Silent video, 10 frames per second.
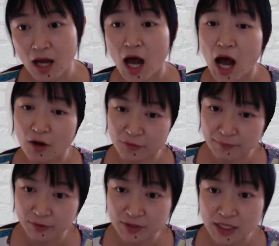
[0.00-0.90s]

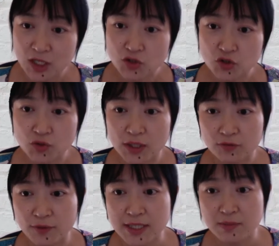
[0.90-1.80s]
However, students
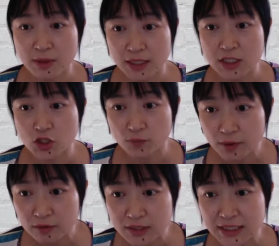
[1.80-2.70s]
face many
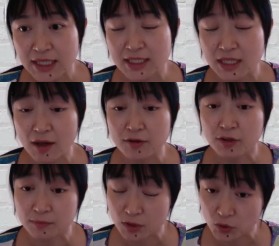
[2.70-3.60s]
difficulties in
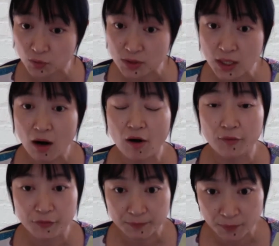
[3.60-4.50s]
diagram use are
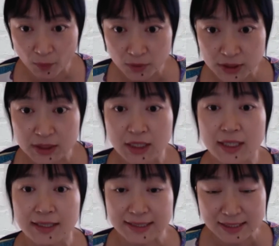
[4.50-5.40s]
reported in
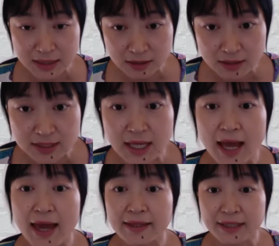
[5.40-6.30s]
research
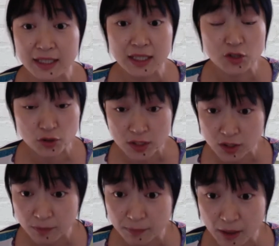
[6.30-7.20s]
and in educational
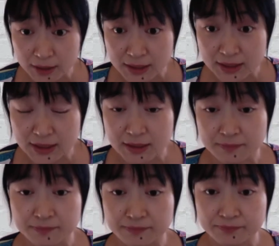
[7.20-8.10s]
practices.
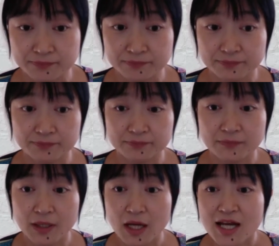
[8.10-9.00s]

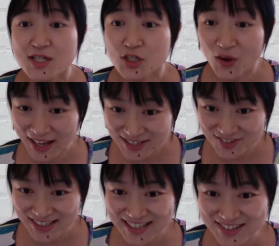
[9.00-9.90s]
So
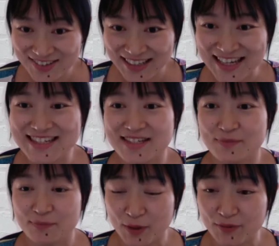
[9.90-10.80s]
education is
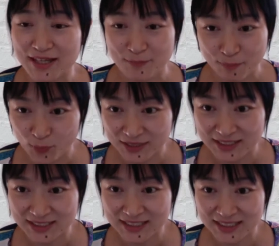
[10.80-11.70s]
very important.
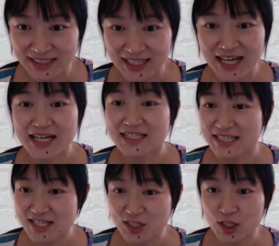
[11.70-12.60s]
This
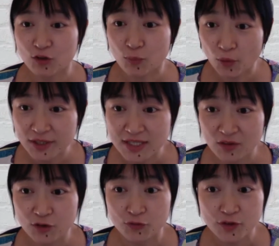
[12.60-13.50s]
study focuses on the
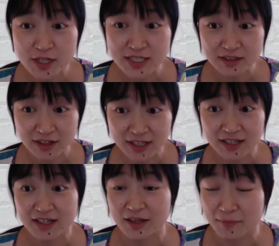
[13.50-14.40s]
first grade in
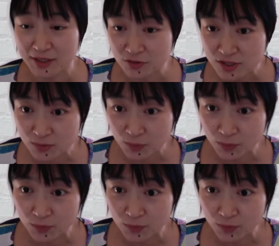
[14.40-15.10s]
elementary school.